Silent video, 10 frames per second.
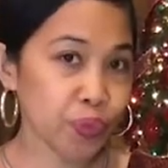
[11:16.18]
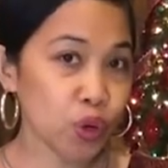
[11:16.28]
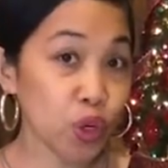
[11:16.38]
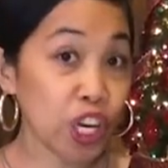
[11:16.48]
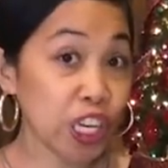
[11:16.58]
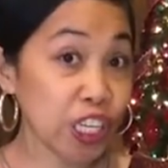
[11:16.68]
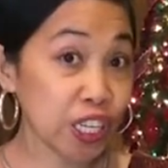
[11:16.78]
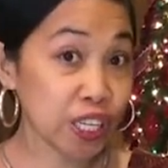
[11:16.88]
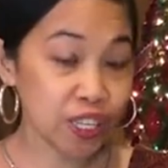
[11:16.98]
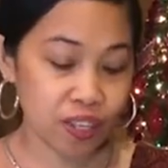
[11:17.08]

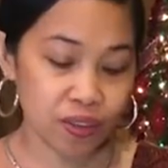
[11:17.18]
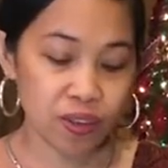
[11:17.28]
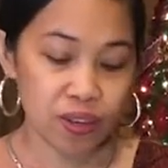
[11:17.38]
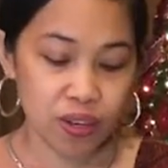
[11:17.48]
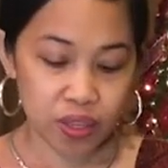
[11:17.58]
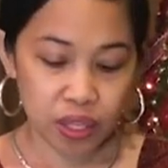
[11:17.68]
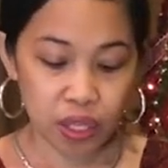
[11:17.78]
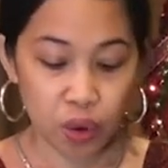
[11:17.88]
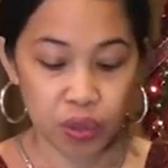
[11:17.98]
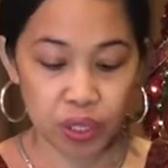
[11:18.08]
organic that
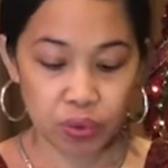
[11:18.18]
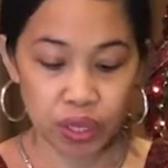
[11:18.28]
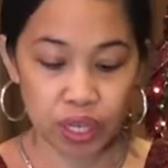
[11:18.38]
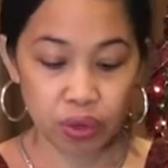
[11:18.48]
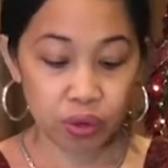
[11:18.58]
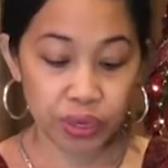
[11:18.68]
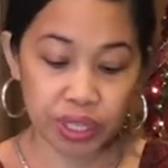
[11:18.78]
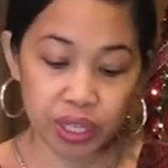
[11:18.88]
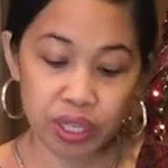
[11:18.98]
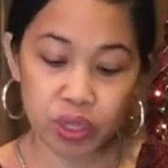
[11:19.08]
I was reheat
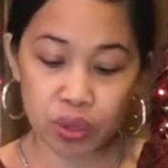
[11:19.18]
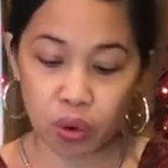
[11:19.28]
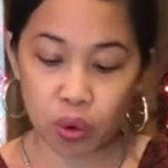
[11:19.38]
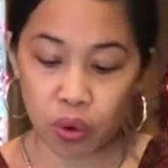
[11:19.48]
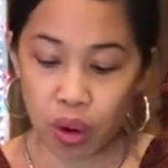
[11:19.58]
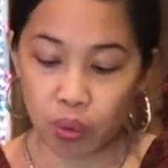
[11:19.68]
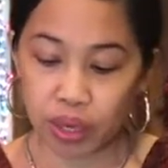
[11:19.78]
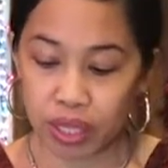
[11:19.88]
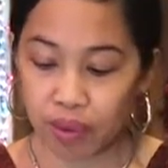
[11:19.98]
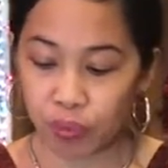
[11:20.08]
already. So
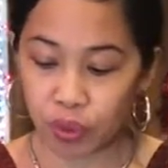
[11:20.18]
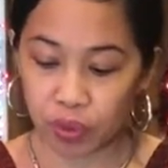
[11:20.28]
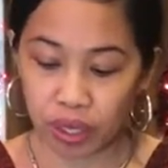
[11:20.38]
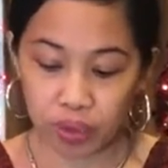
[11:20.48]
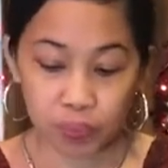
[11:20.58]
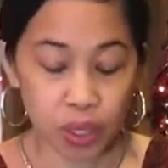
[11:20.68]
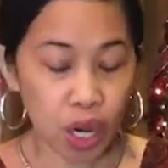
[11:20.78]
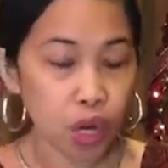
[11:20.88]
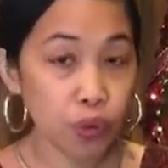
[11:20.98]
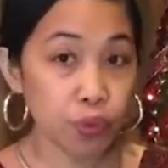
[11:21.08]
what I'm doing,
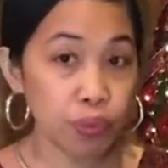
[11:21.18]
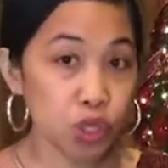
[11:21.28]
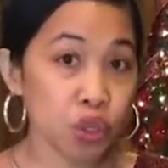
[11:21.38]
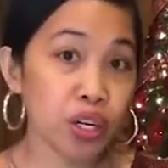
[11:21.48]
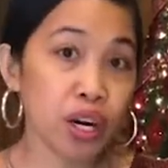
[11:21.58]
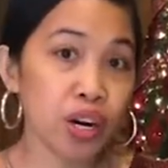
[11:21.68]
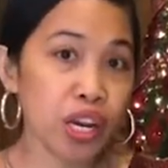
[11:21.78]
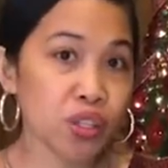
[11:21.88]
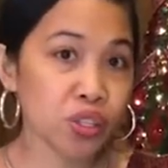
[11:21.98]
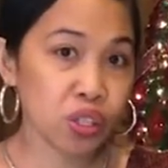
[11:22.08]
oh, be sure our
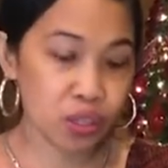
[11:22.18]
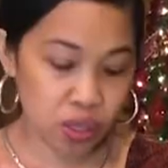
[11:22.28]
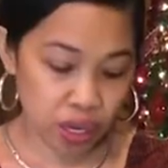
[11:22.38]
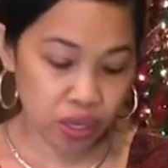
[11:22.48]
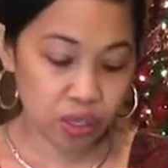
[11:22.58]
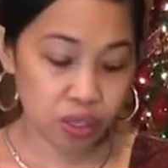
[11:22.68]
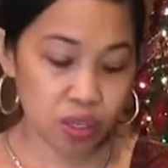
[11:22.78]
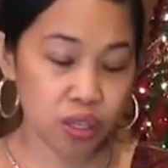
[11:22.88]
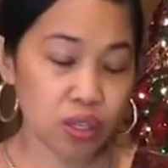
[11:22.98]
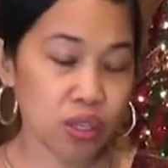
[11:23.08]
hands, guys,
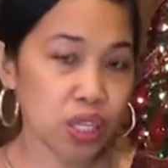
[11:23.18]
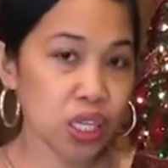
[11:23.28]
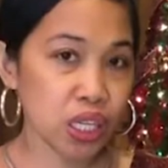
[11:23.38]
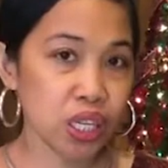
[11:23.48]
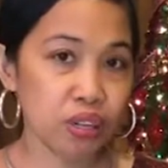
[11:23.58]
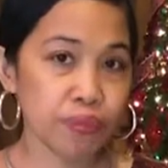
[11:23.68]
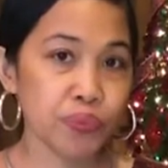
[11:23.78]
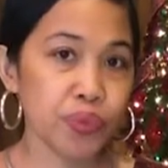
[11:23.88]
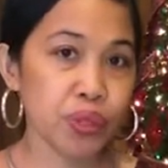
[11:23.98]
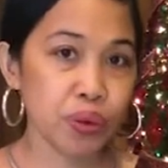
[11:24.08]
is clean.
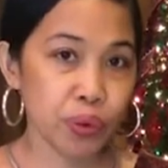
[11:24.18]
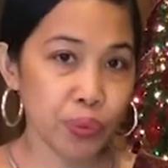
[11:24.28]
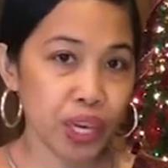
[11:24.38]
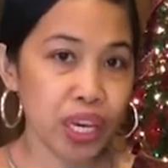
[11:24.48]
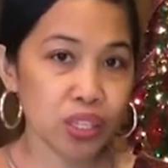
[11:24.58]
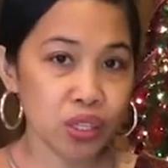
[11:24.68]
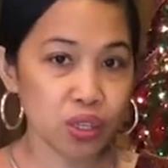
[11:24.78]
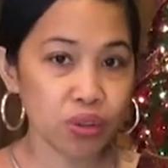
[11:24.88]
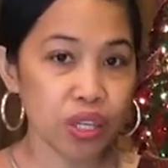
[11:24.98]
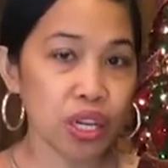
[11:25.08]
So my hands
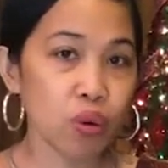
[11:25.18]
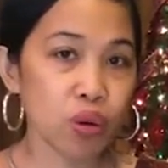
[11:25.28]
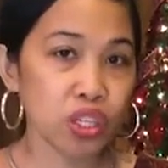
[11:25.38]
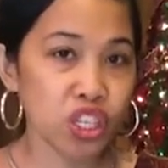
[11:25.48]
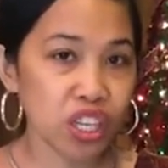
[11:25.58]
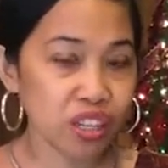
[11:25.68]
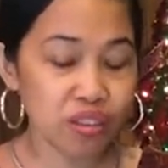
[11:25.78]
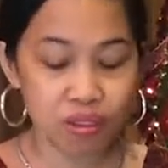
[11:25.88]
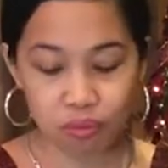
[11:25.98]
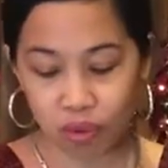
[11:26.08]
is already, I wash it
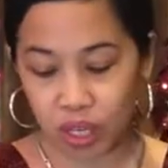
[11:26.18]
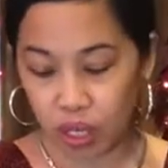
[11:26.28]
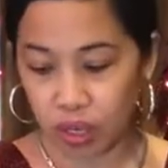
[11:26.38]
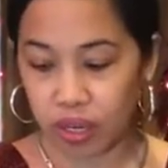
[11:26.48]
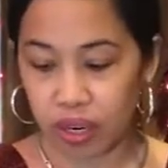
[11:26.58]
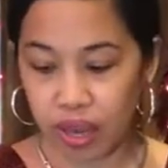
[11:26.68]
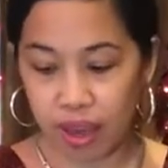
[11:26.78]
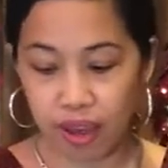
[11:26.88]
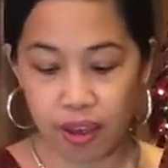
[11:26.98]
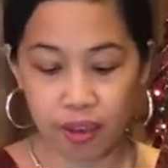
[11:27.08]
very good,
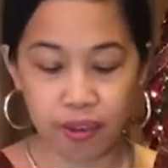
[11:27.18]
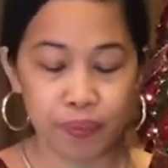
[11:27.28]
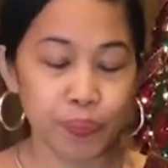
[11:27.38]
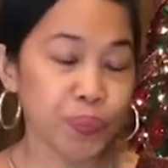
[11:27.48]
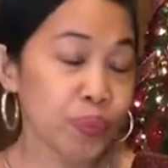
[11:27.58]
and